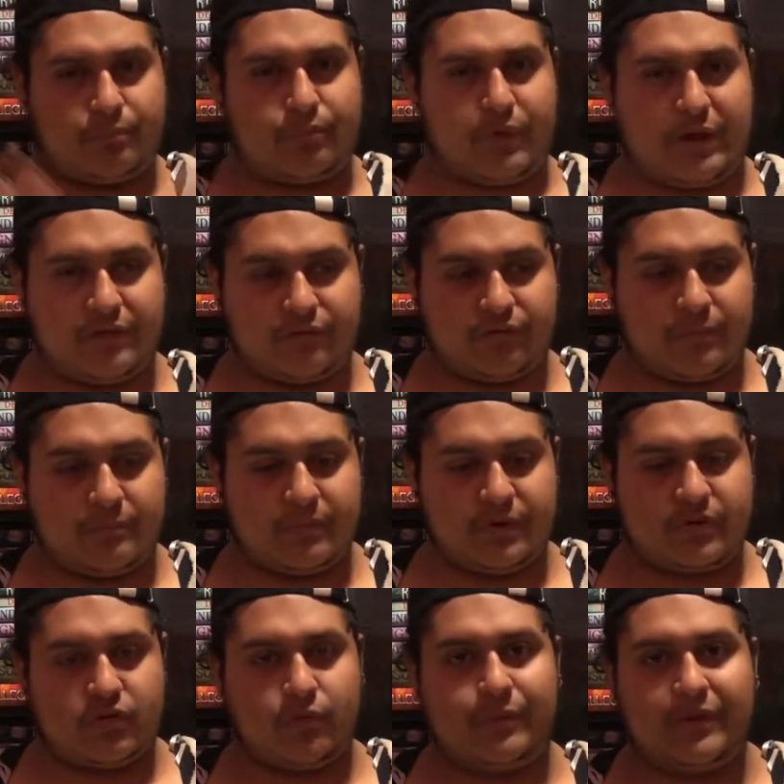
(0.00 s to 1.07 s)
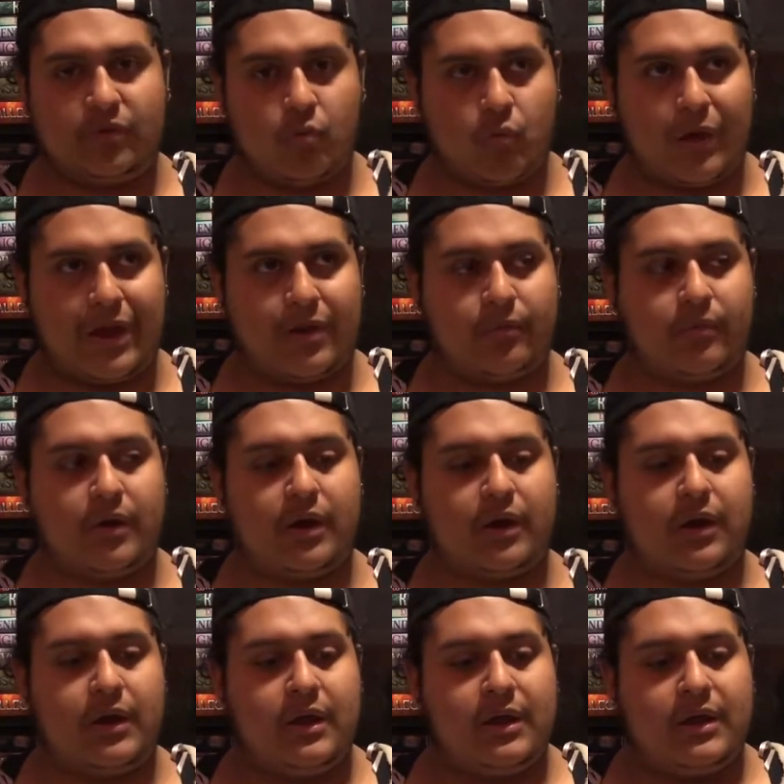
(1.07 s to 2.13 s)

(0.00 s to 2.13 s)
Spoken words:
break from BookTube in a way where